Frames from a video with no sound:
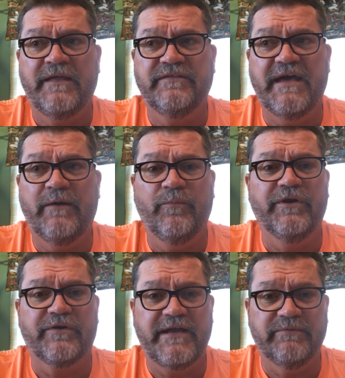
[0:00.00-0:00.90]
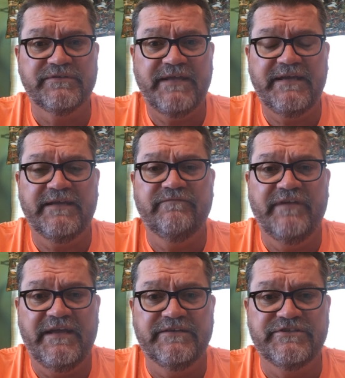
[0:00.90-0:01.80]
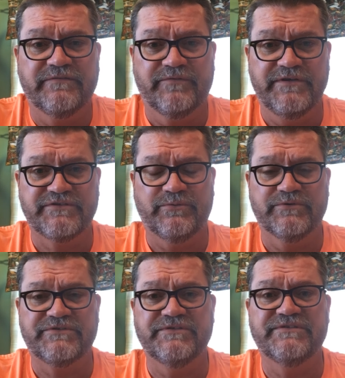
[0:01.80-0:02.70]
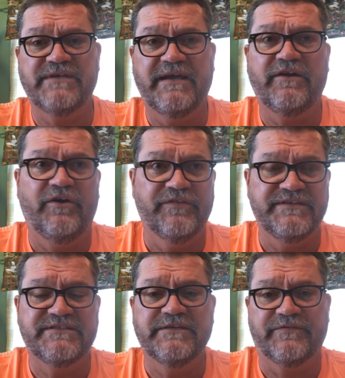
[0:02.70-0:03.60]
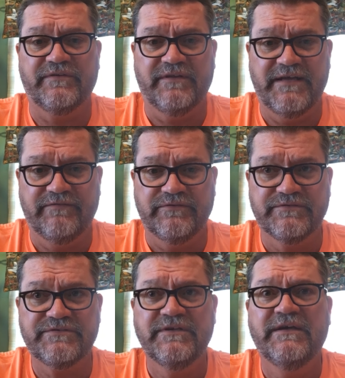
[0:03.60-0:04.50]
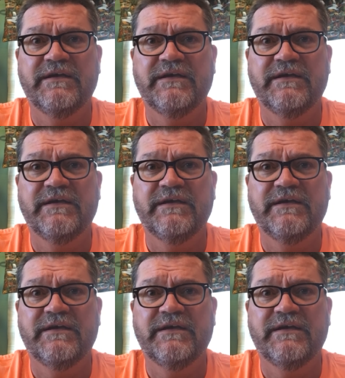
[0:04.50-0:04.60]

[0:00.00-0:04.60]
that we are able to take advantage of resources at all these different levels